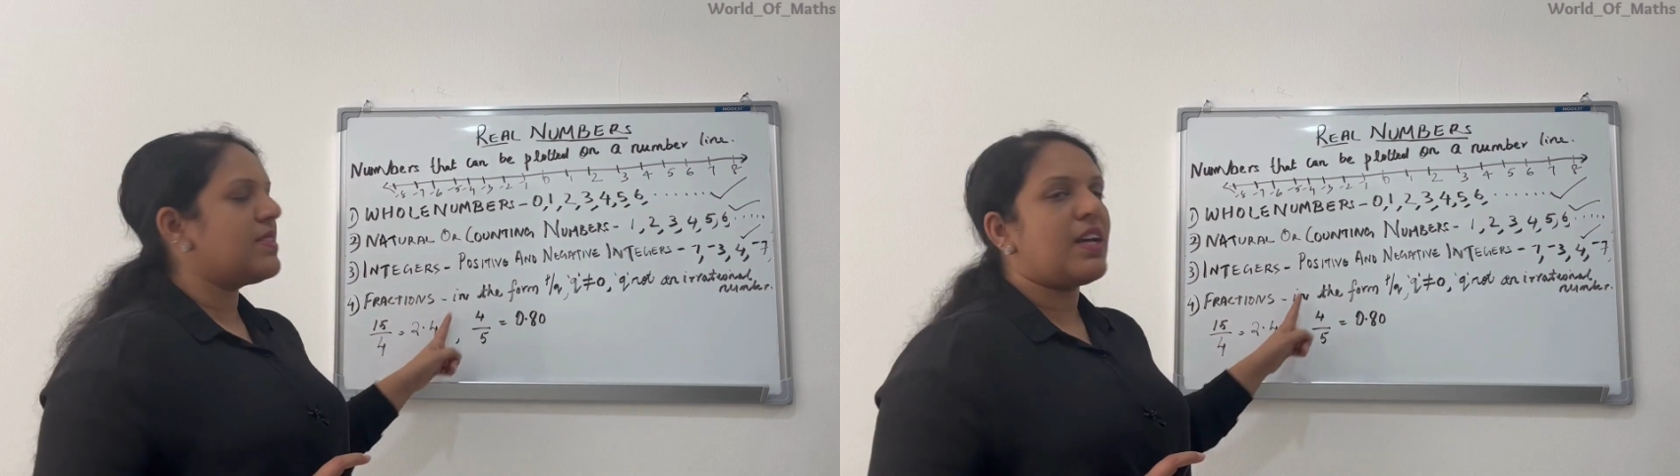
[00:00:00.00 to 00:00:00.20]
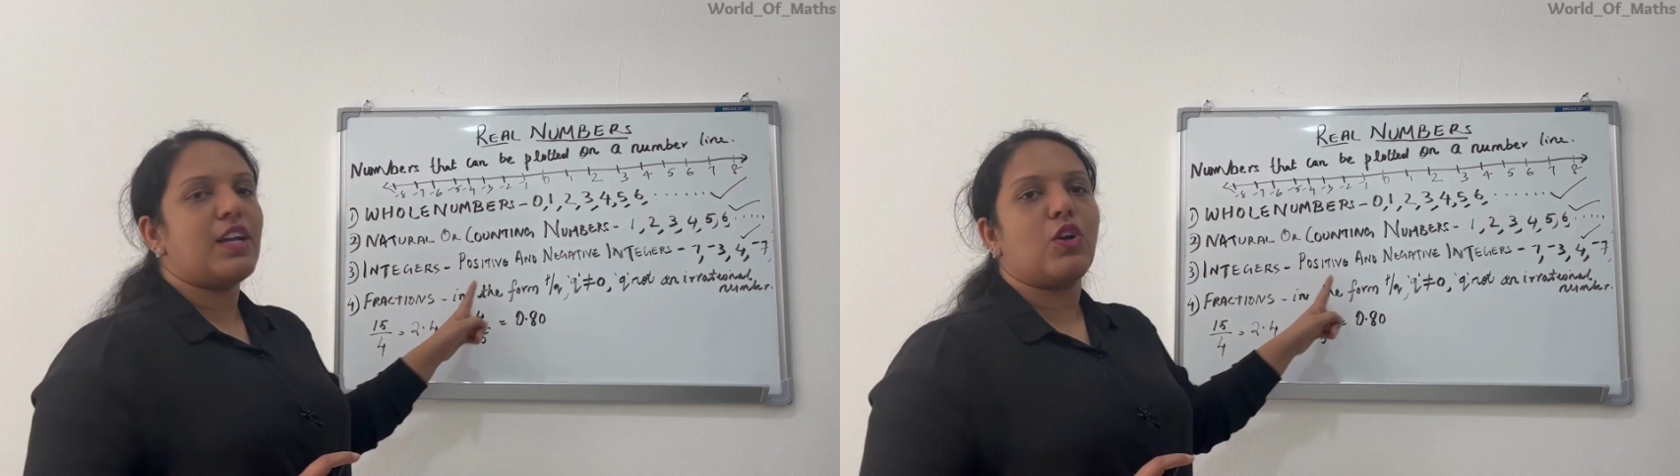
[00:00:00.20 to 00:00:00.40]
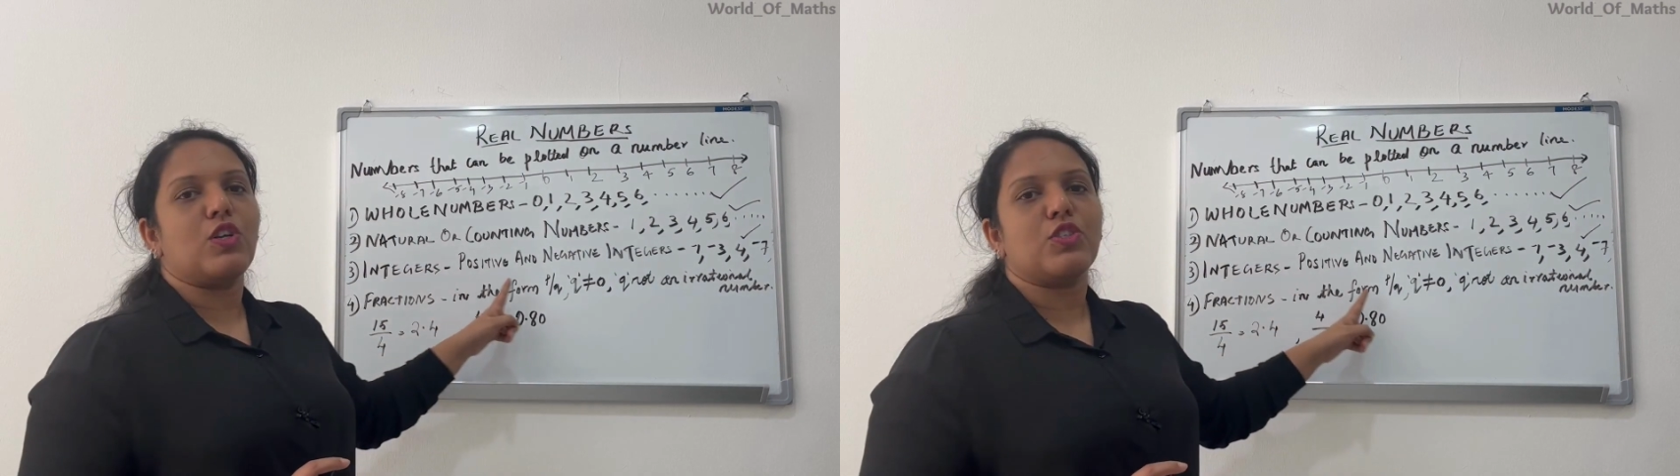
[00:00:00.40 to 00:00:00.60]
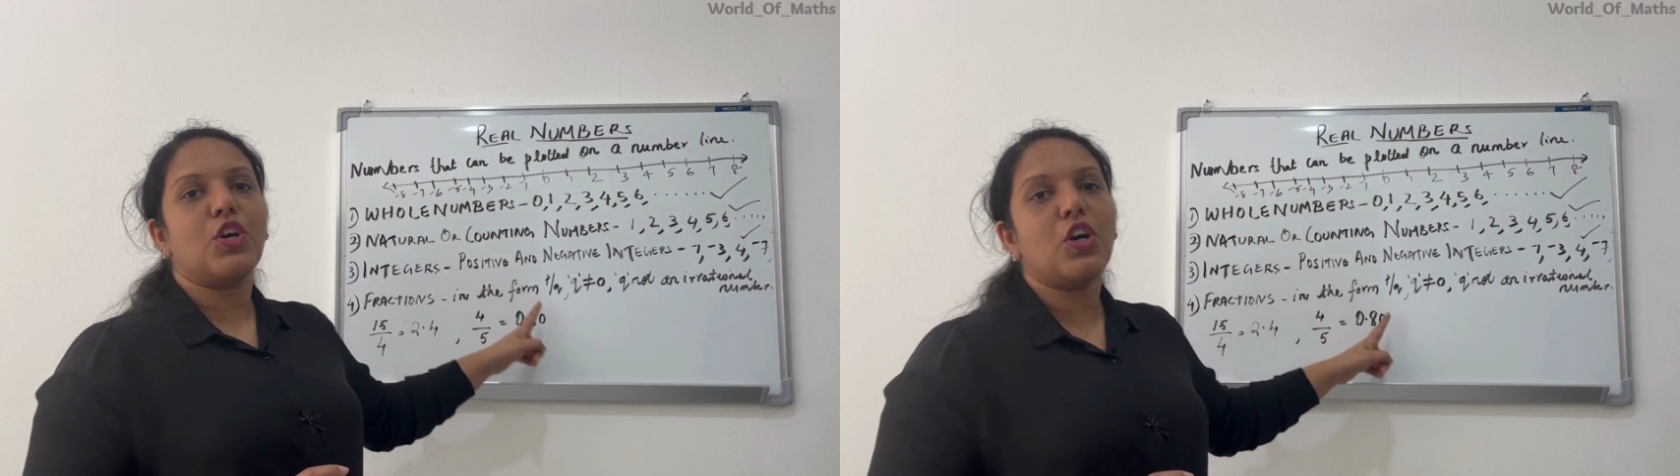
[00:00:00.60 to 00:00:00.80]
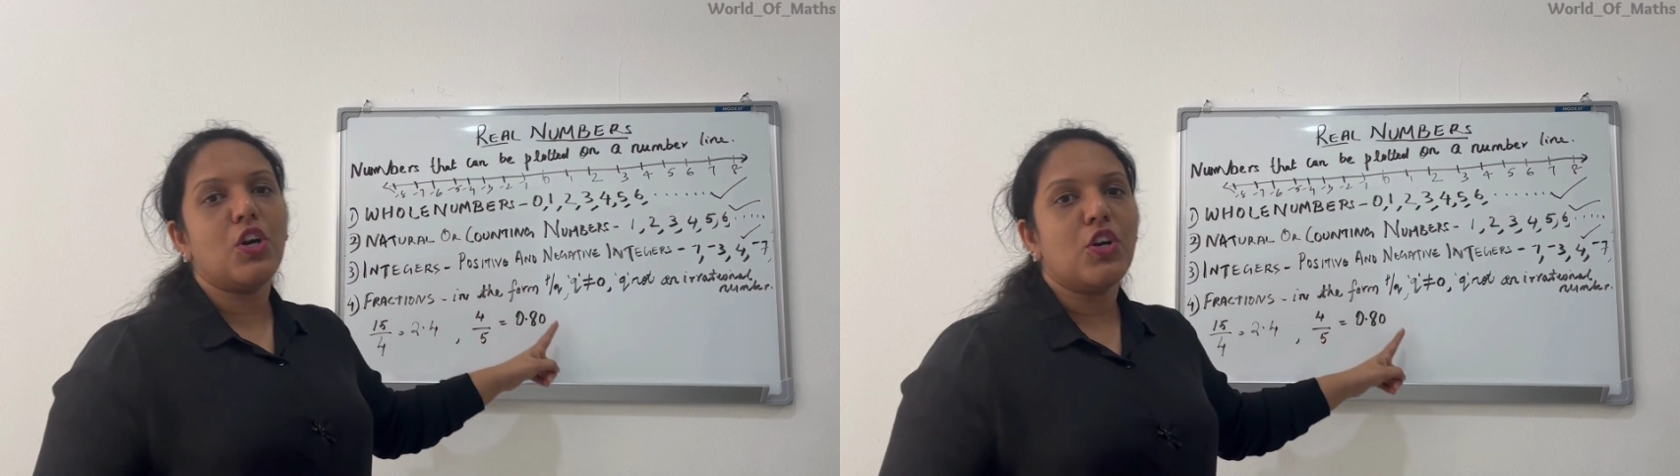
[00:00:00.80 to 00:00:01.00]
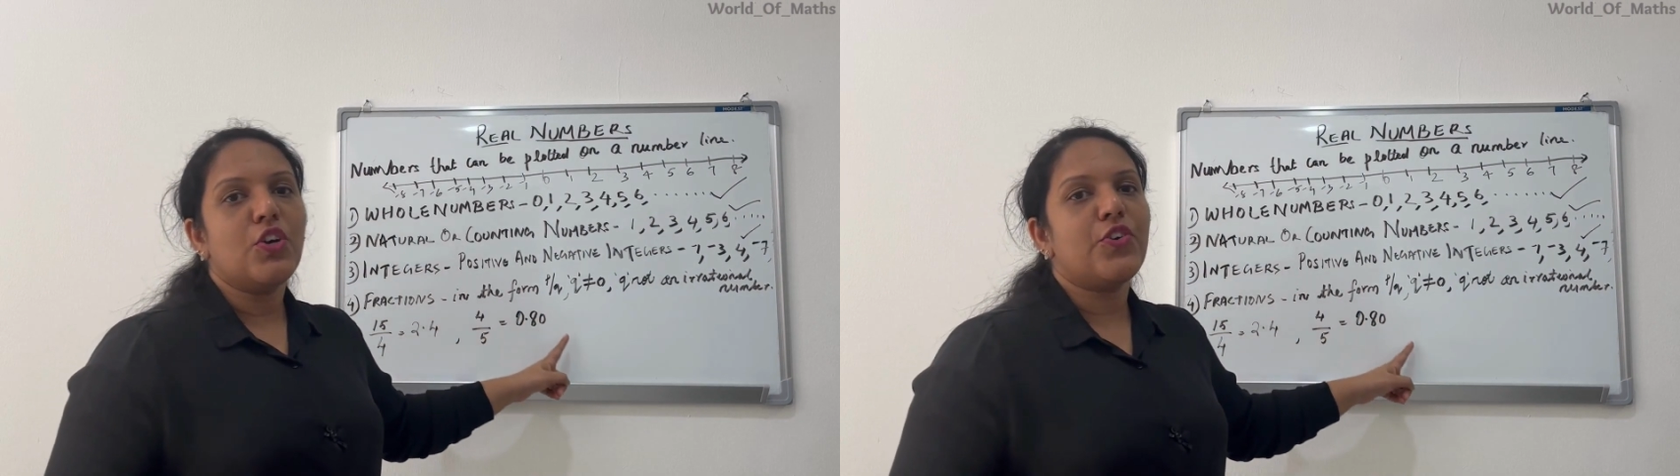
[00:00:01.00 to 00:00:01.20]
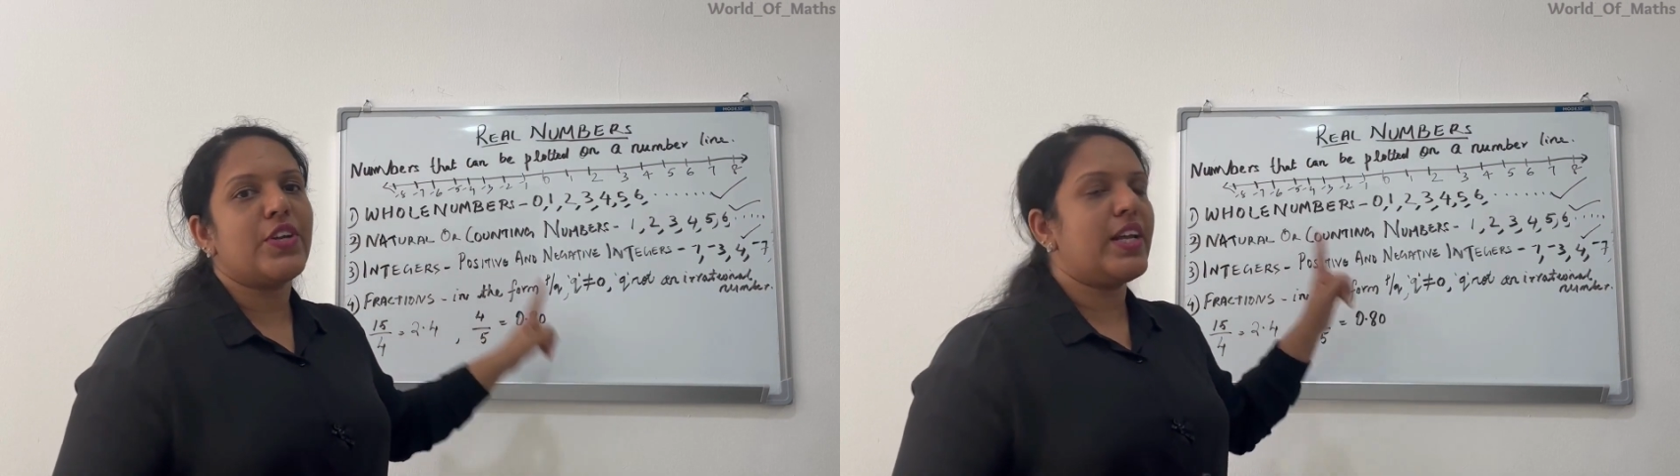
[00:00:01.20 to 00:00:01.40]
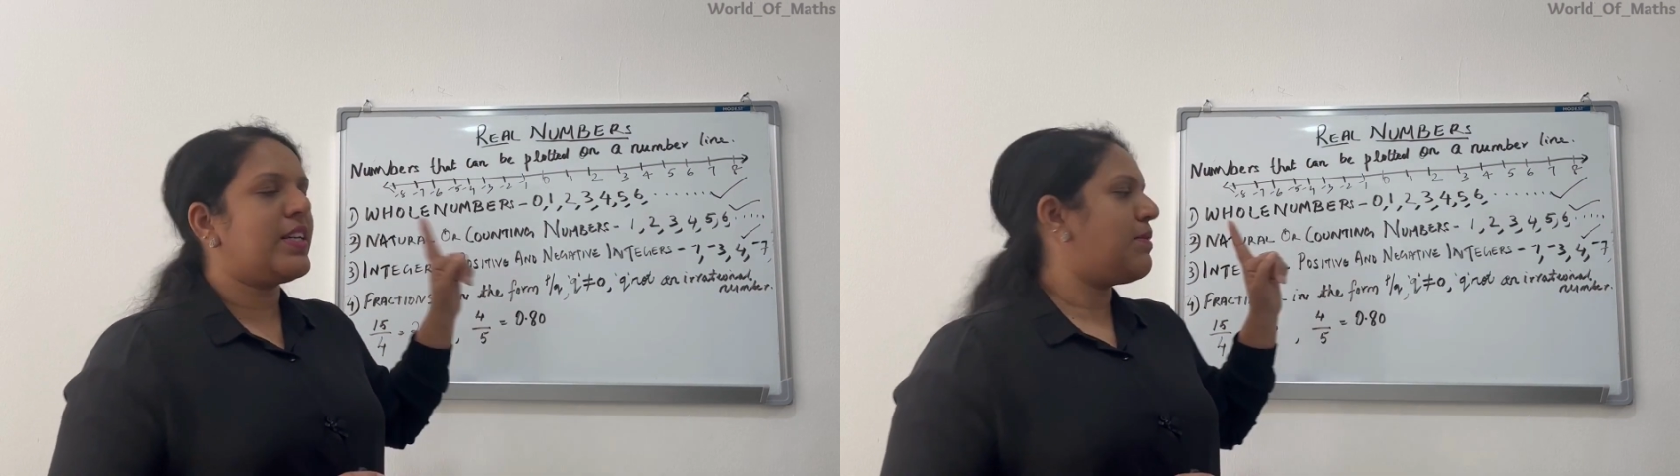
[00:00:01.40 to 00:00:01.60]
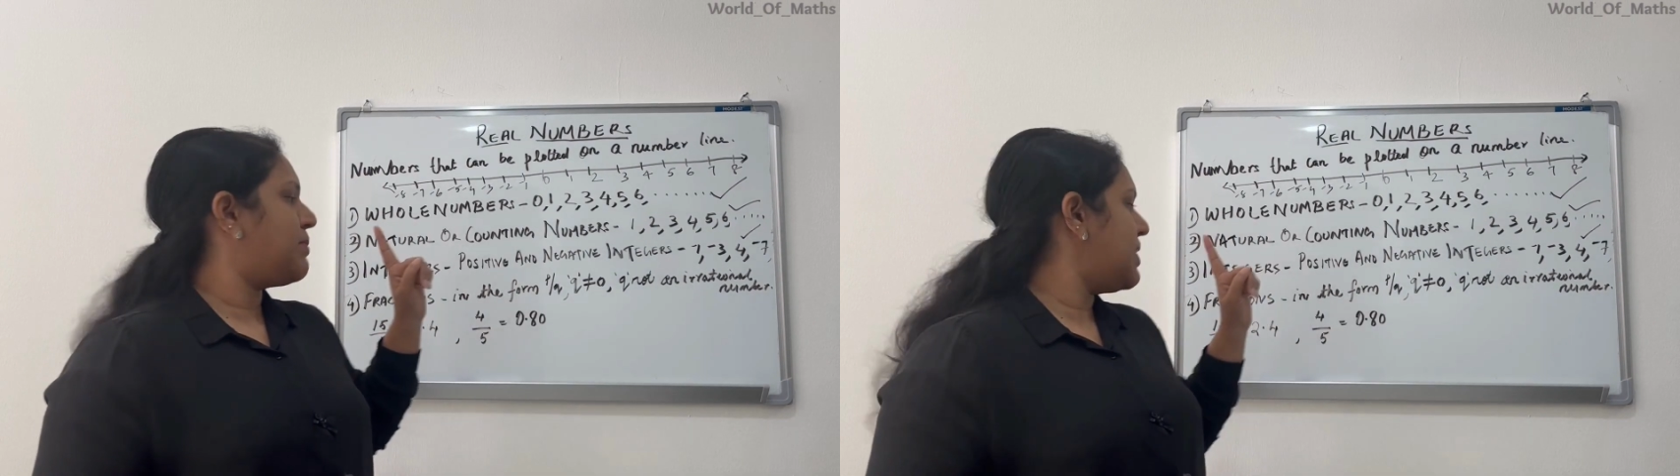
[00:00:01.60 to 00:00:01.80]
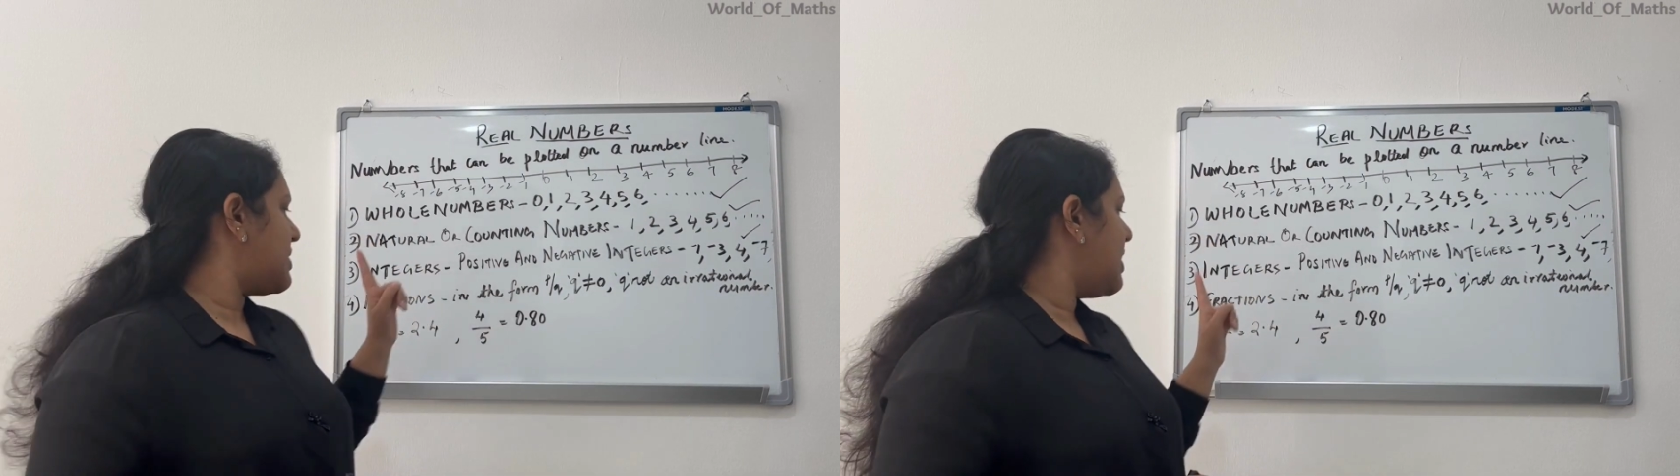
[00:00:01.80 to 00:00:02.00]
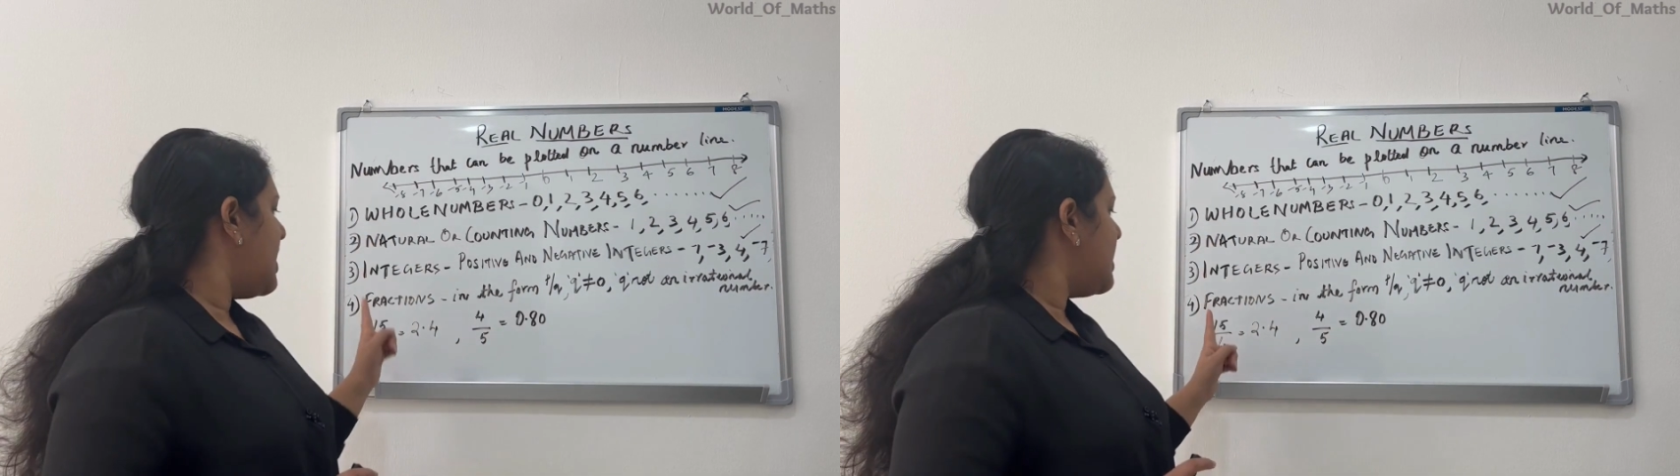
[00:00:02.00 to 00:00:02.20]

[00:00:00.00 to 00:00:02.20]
are also real numbers.